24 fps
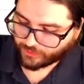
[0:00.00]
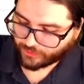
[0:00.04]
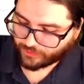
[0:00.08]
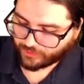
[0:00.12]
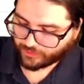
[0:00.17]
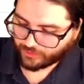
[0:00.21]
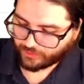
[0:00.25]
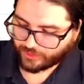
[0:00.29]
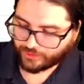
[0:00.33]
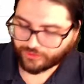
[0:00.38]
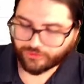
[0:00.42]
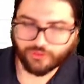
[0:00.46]

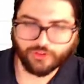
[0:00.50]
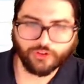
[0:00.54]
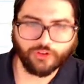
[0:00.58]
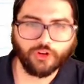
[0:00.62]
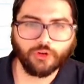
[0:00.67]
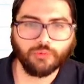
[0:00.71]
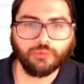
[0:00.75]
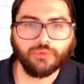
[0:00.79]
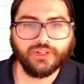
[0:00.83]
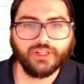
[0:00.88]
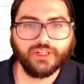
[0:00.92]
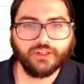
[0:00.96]
Let's
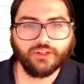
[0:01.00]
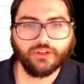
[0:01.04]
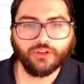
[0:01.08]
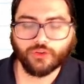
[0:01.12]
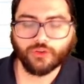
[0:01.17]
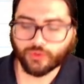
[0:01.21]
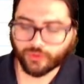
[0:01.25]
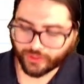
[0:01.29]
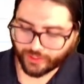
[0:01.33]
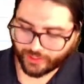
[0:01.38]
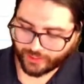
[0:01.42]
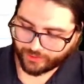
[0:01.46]
determine how to do
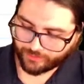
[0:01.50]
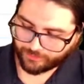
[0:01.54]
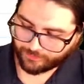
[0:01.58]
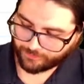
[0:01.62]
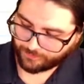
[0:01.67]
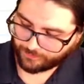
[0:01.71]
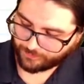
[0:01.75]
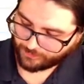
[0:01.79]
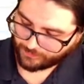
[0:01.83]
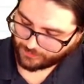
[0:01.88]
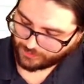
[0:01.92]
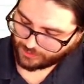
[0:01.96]
that.
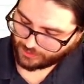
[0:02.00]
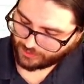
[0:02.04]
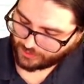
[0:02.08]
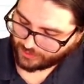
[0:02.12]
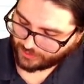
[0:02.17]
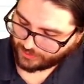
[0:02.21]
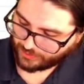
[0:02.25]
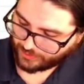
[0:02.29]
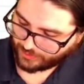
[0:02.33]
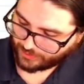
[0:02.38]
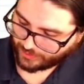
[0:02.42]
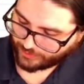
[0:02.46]

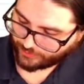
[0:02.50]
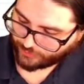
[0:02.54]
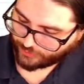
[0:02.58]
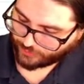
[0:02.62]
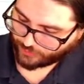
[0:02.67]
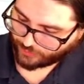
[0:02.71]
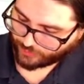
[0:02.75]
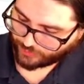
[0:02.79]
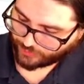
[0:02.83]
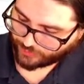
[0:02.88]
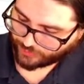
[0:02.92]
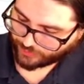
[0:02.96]
I
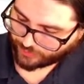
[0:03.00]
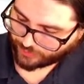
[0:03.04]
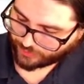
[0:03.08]
choose